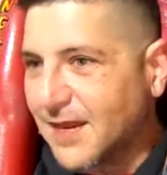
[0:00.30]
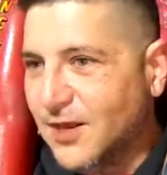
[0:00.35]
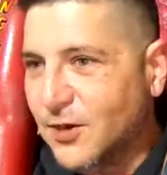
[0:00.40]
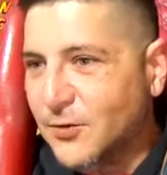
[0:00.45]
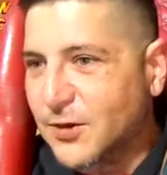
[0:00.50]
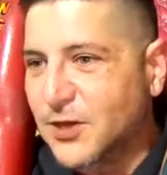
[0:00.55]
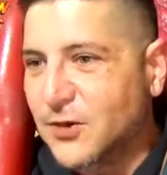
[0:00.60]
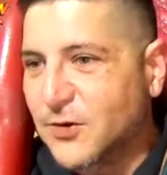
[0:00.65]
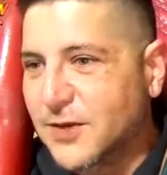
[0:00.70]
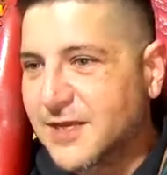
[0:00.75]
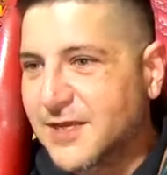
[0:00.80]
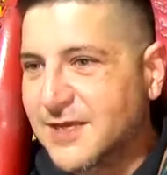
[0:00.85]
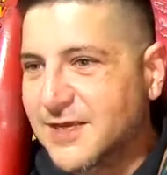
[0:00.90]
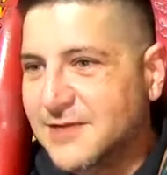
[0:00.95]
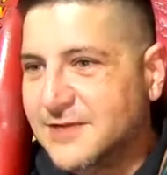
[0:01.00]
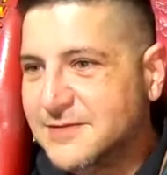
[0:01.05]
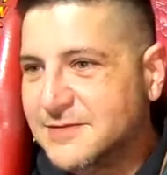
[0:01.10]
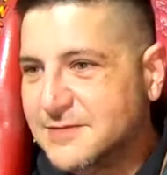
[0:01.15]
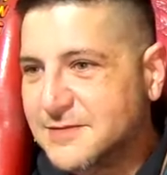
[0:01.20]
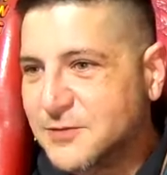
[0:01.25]
Here we go
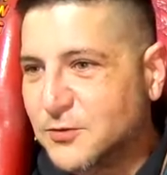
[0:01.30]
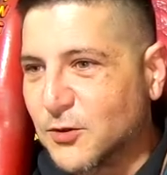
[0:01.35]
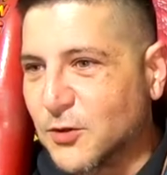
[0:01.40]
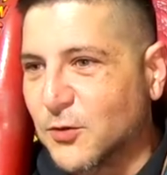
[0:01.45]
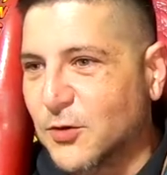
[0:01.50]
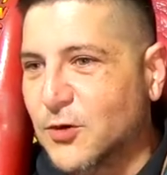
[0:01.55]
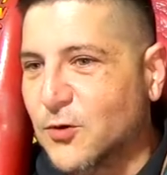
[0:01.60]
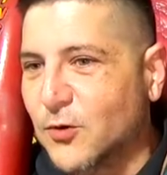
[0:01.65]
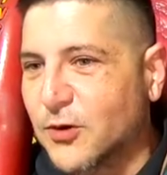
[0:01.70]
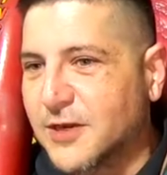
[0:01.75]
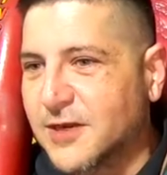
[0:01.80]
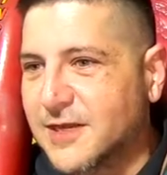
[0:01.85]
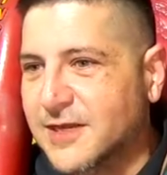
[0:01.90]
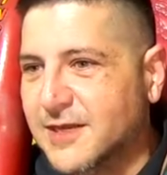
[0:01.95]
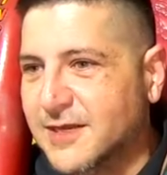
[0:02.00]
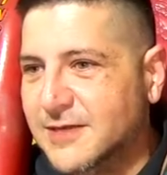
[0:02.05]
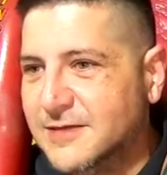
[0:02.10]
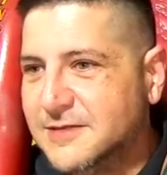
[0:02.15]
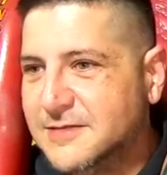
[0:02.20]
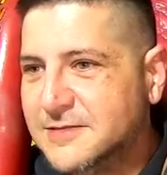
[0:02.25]
again. You want to record it
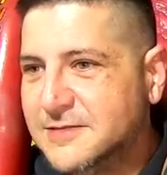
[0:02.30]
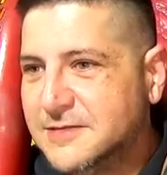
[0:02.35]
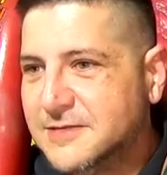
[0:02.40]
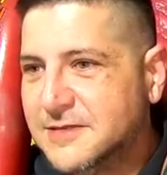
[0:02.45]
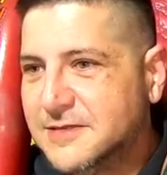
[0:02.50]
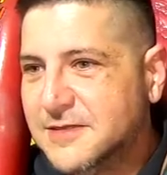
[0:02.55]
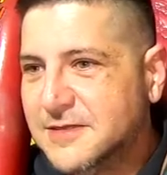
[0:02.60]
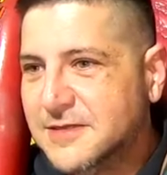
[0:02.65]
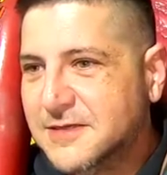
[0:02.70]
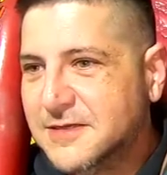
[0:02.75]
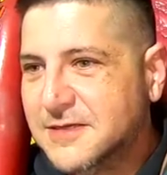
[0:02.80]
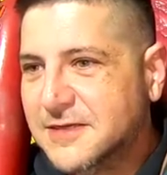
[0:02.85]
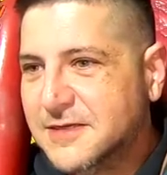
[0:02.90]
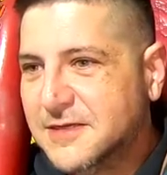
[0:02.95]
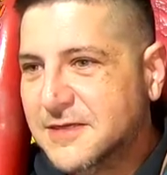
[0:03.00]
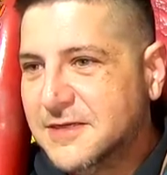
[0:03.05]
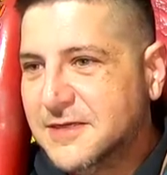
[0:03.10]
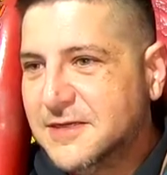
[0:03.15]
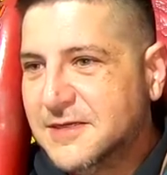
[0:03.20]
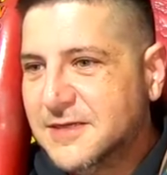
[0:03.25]
again?
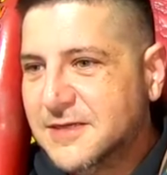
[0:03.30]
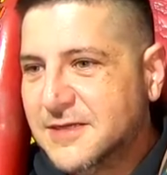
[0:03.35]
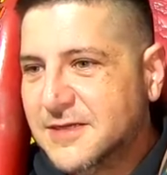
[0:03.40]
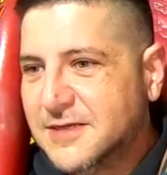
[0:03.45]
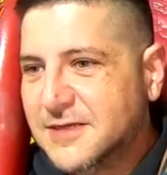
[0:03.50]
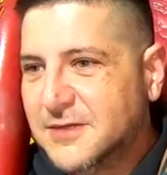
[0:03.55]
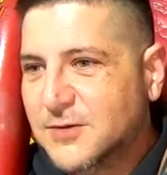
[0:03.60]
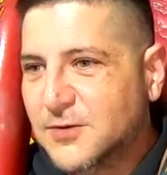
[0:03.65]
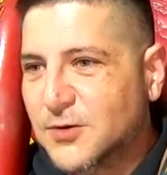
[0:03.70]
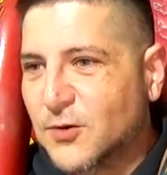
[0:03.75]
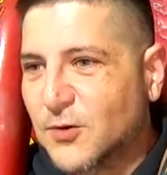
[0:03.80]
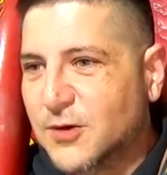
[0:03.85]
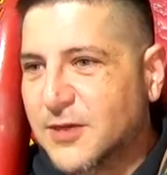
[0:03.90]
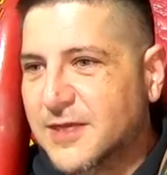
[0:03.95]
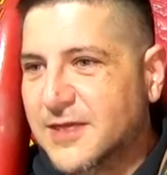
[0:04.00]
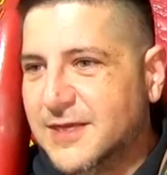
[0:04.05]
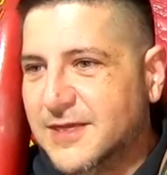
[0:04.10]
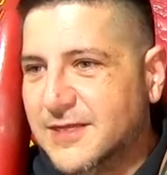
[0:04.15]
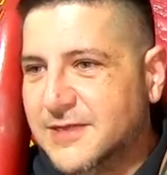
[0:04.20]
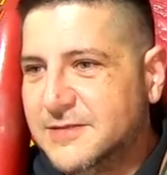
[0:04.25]
We're going again. We're
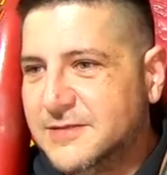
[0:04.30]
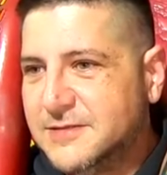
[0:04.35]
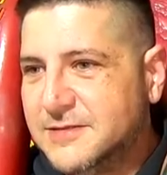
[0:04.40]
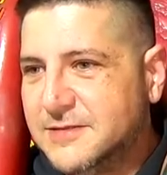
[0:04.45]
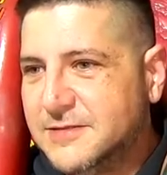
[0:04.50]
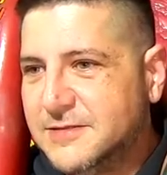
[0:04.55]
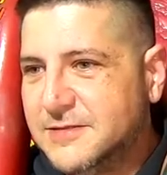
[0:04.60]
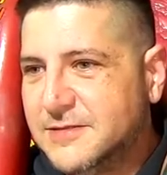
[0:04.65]
going again.